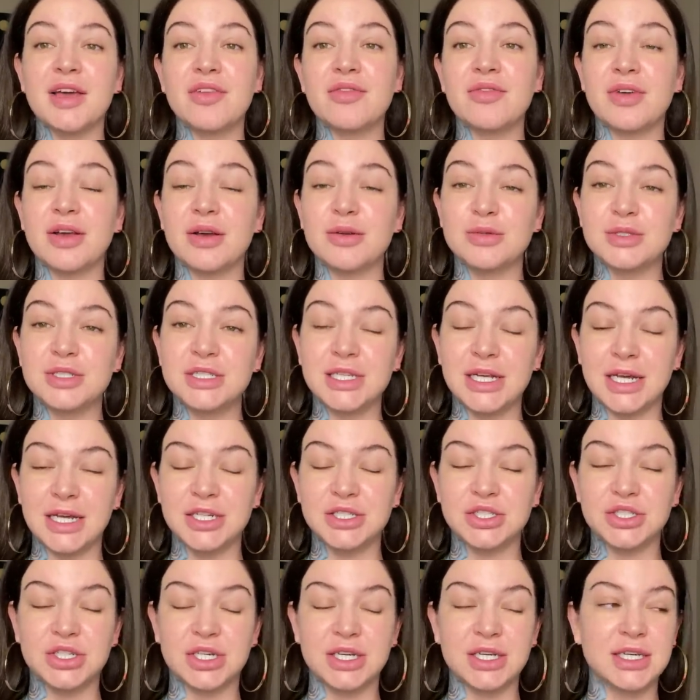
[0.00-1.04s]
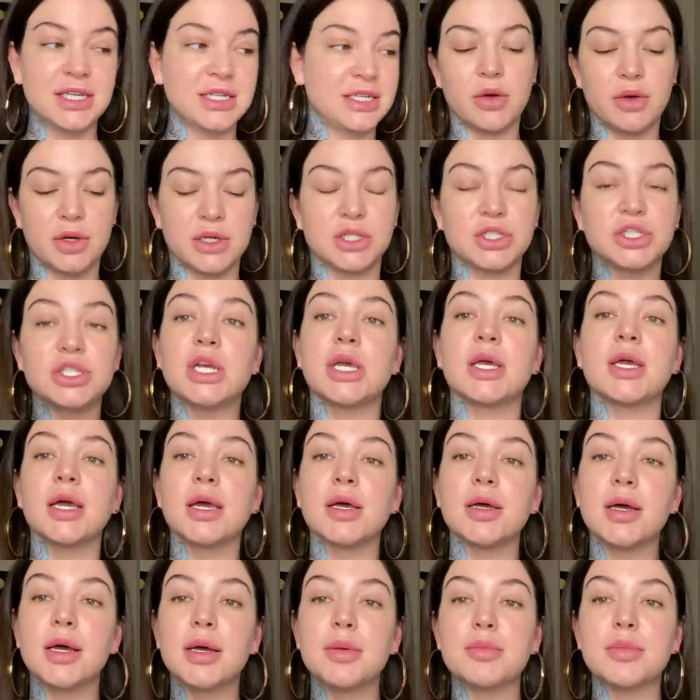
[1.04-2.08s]
foundation. Go ahead and shake
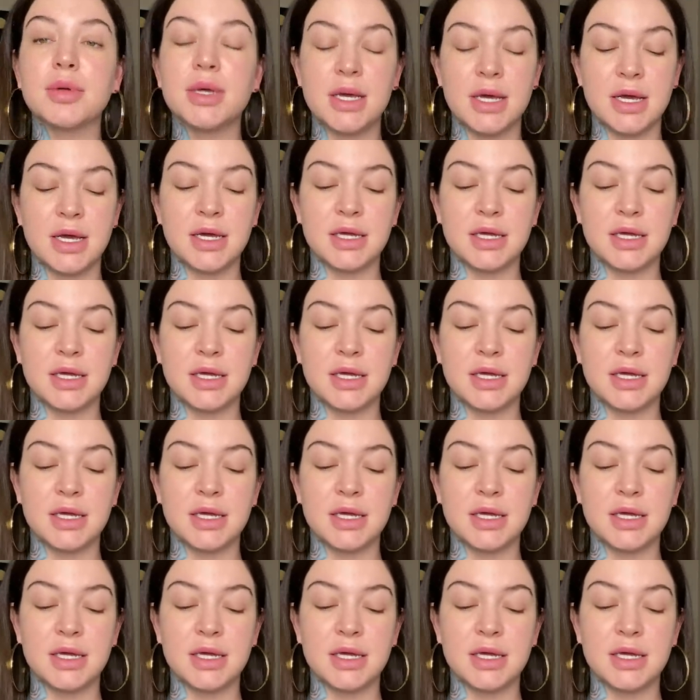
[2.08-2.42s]
it up.